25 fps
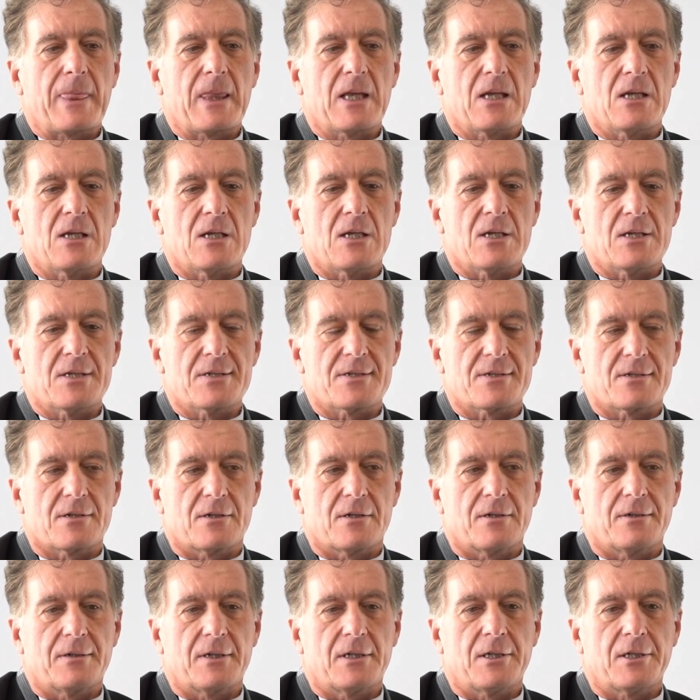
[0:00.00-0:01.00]
is
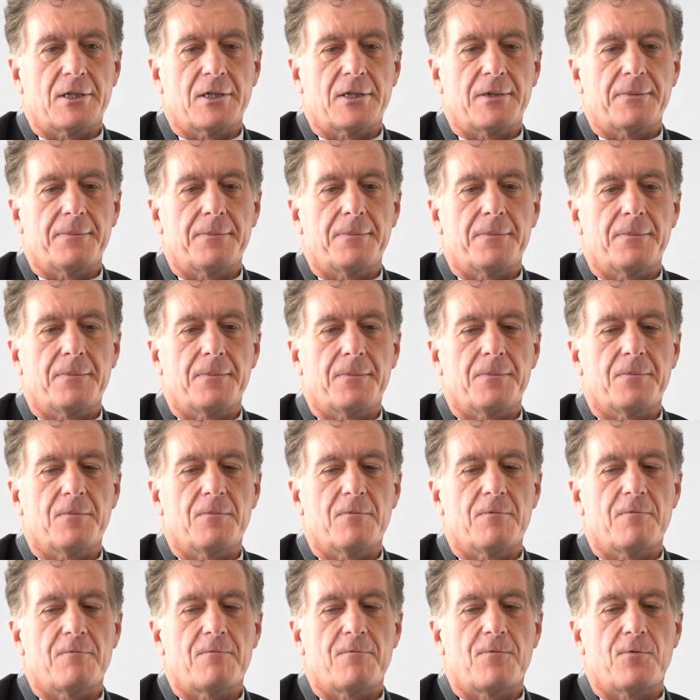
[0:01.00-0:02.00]

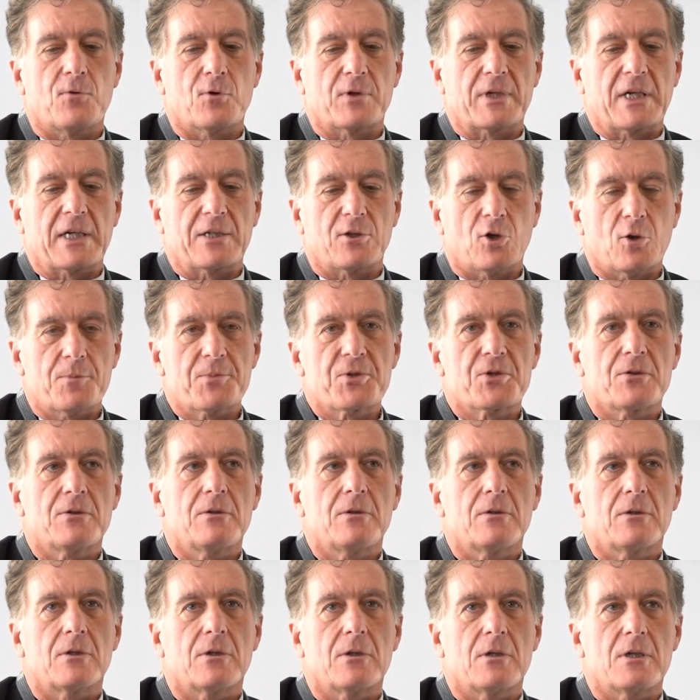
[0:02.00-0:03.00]
for the
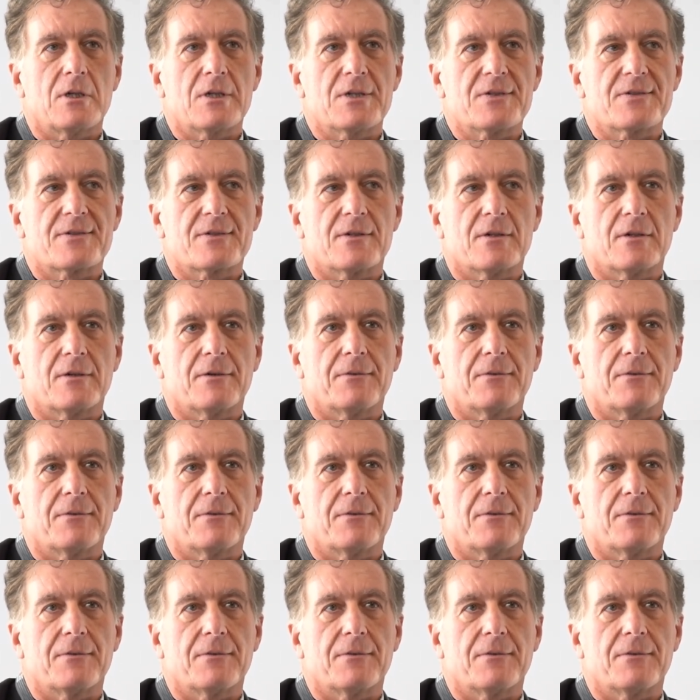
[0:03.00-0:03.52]
adoption is